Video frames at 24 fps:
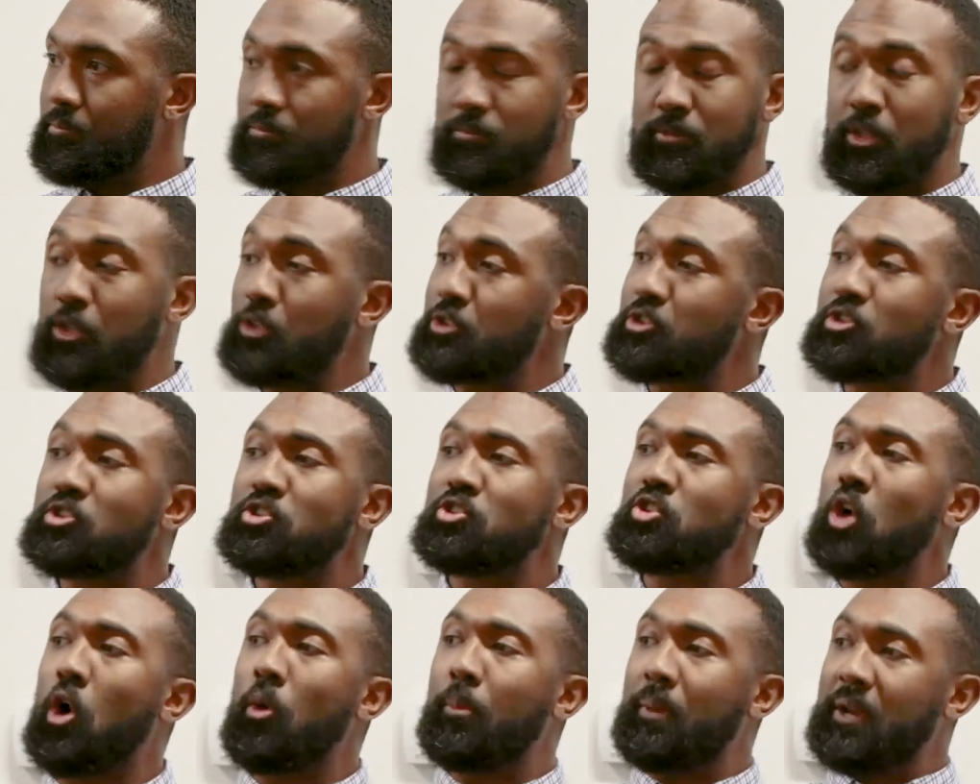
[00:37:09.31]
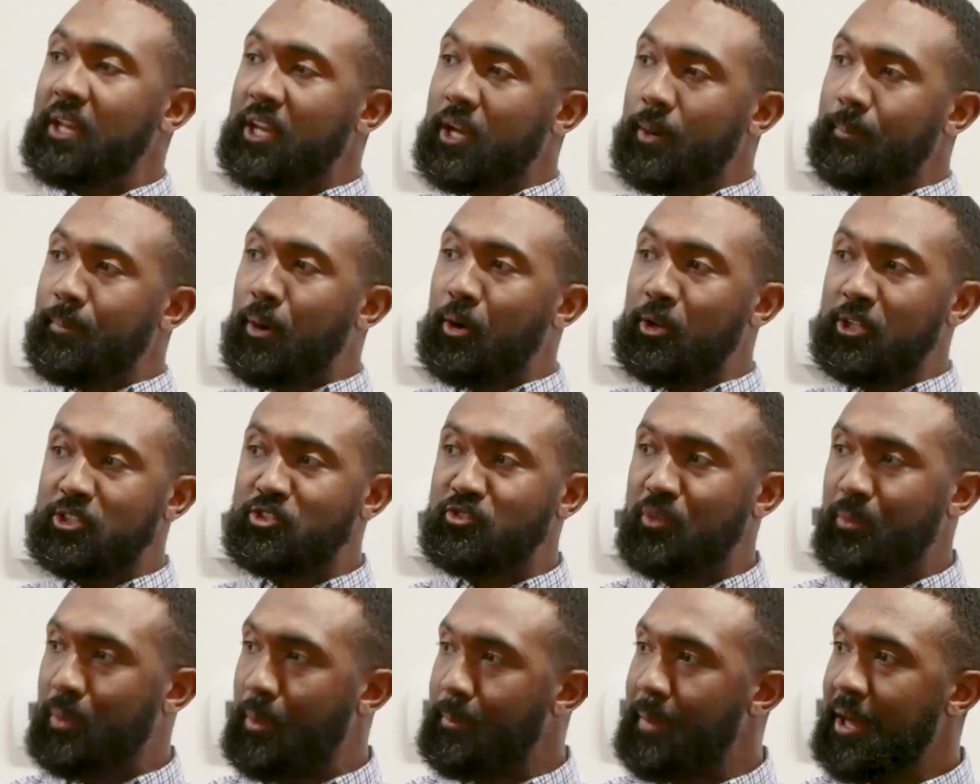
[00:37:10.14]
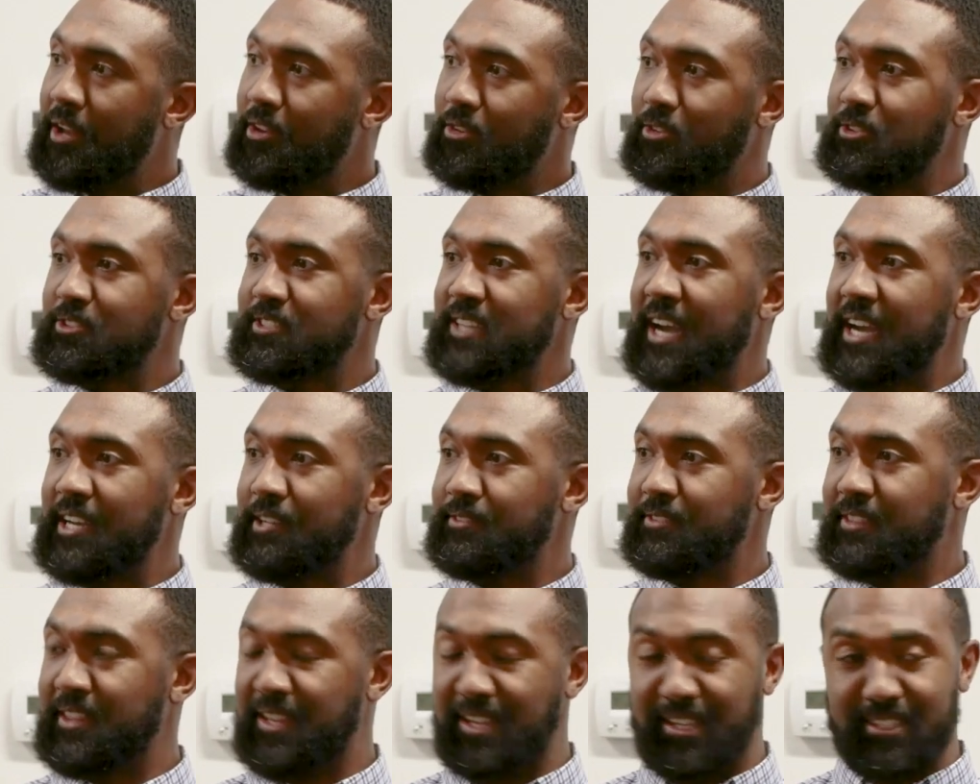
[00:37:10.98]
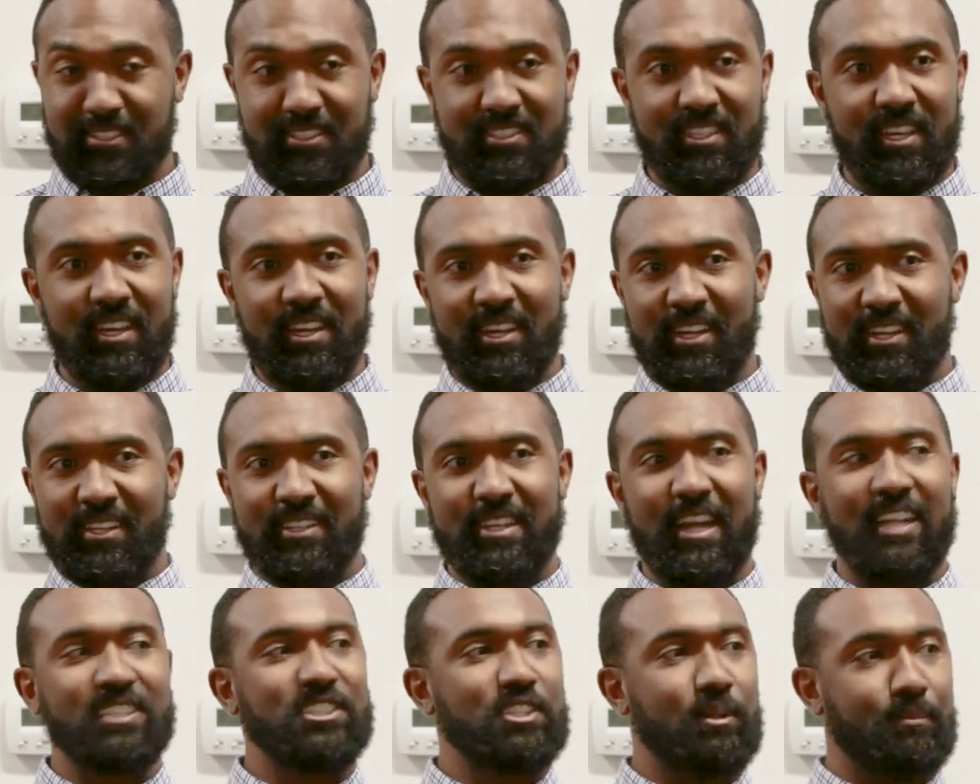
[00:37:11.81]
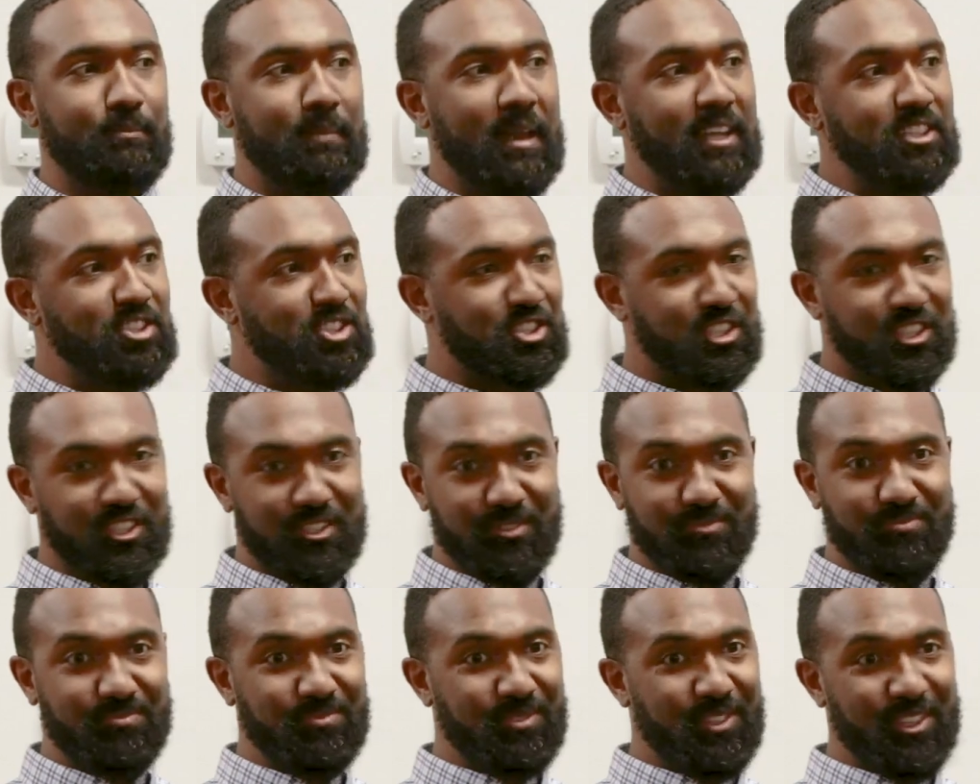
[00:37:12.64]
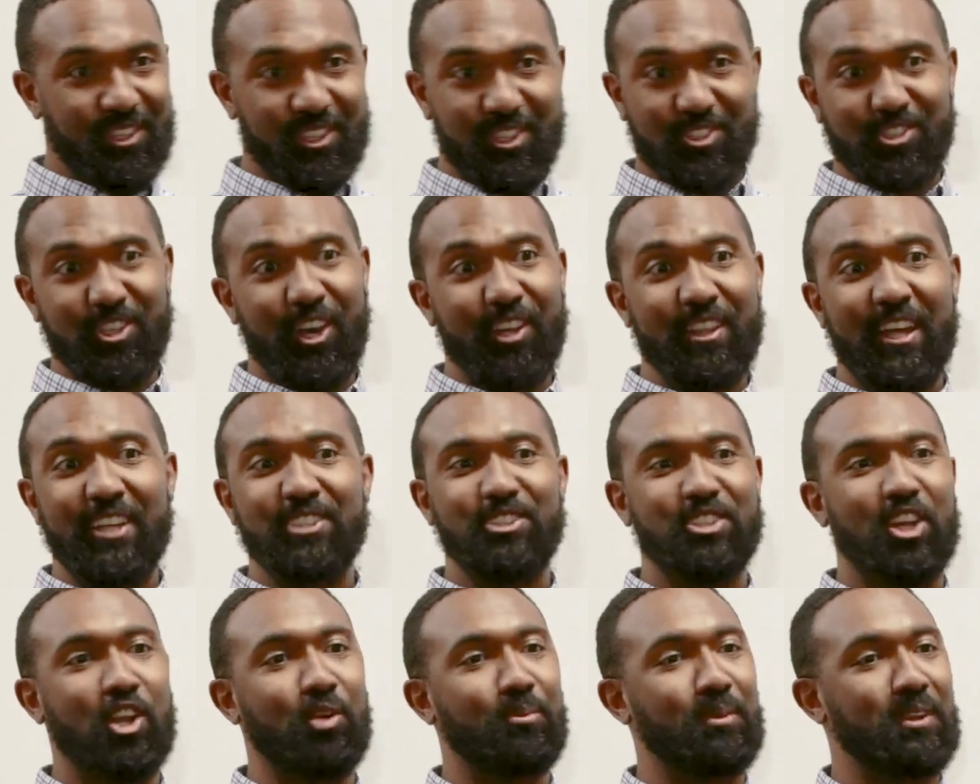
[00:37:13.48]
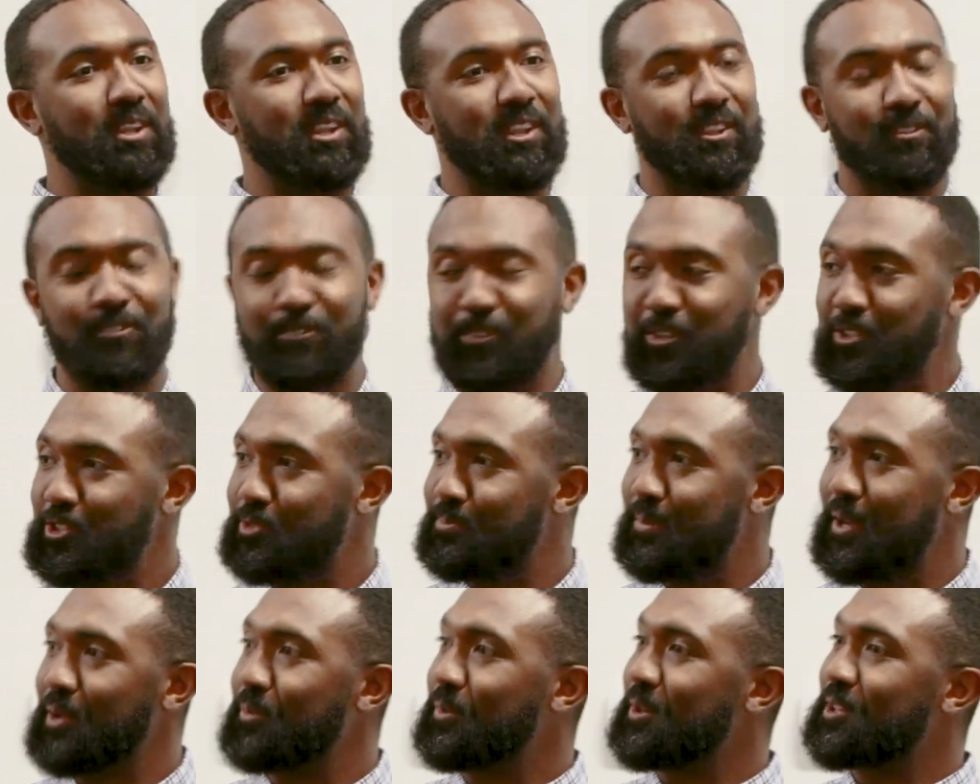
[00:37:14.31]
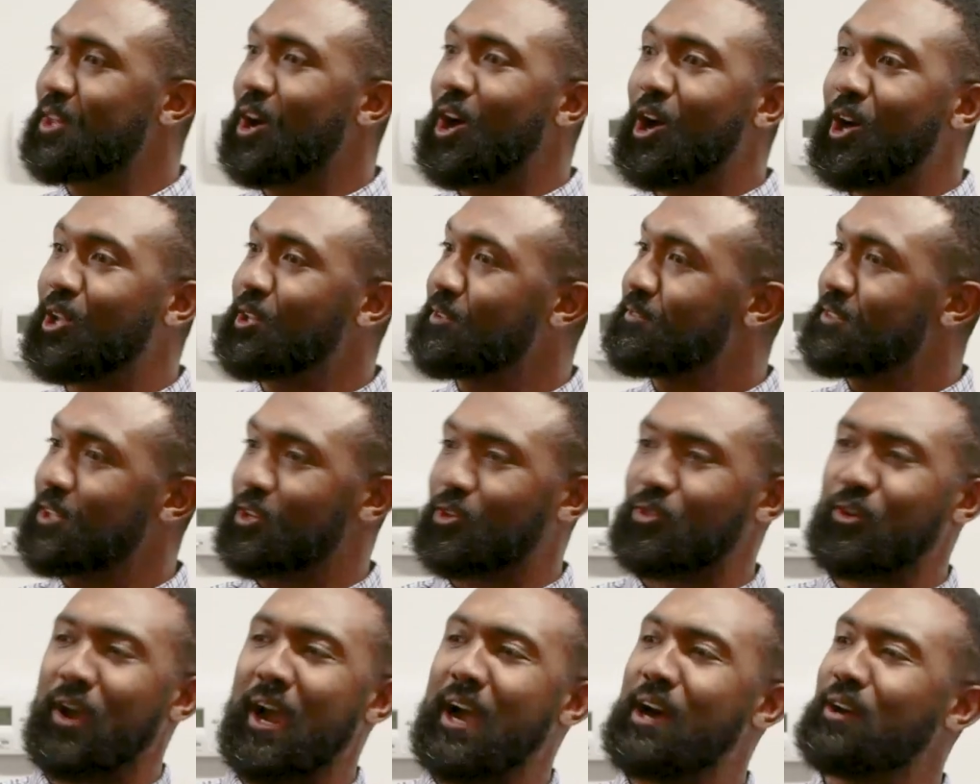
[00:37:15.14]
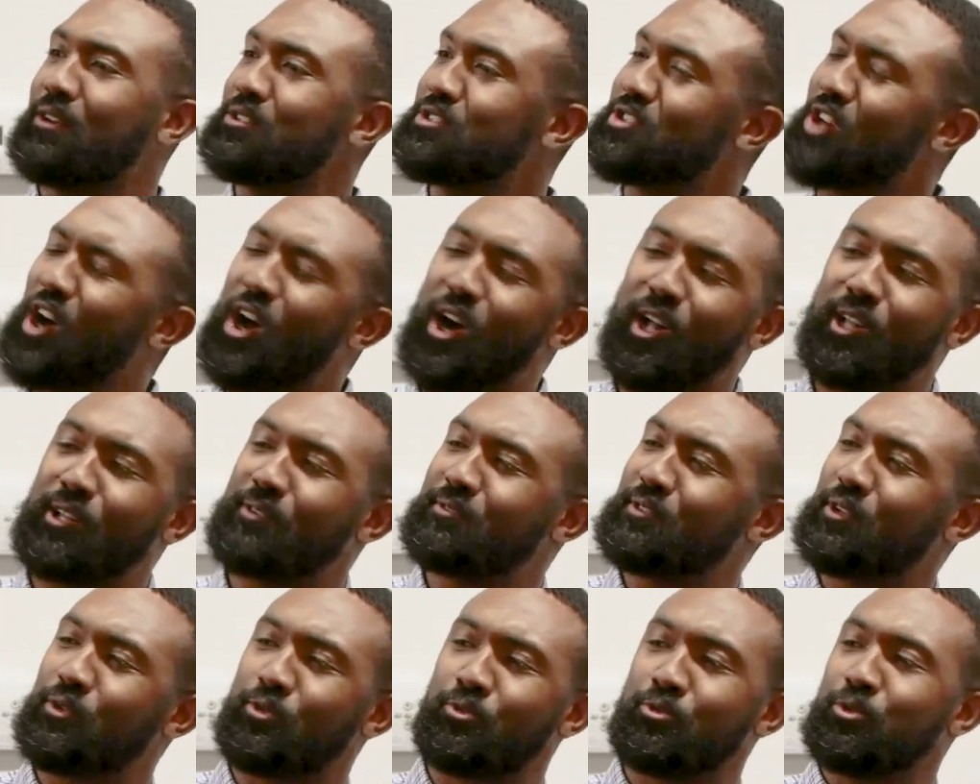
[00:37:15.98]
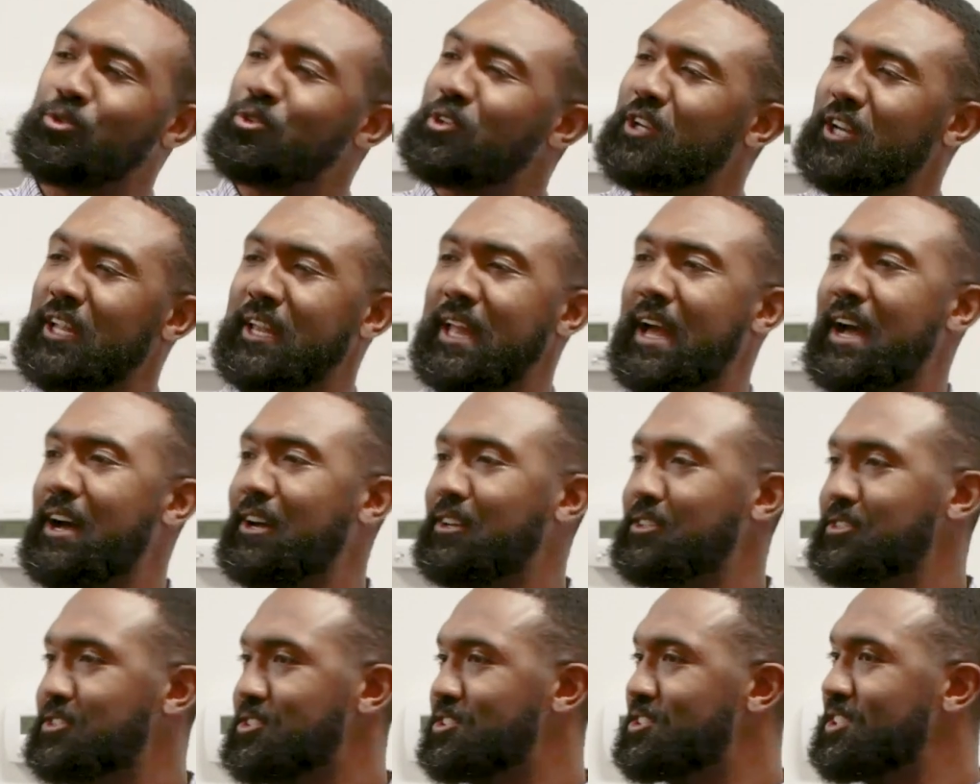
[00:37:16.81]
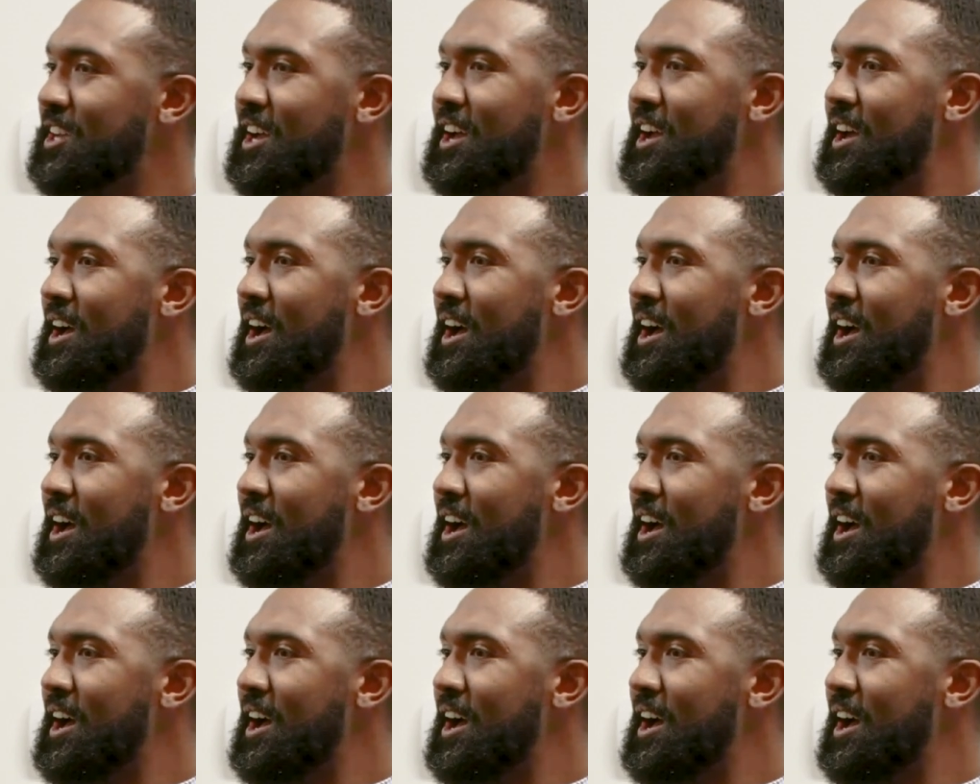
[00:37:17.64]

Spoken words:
There's so many components from the medical side of things, not to mention, you saw that gentleman in the first bit with all of the crowns, all of the root canals.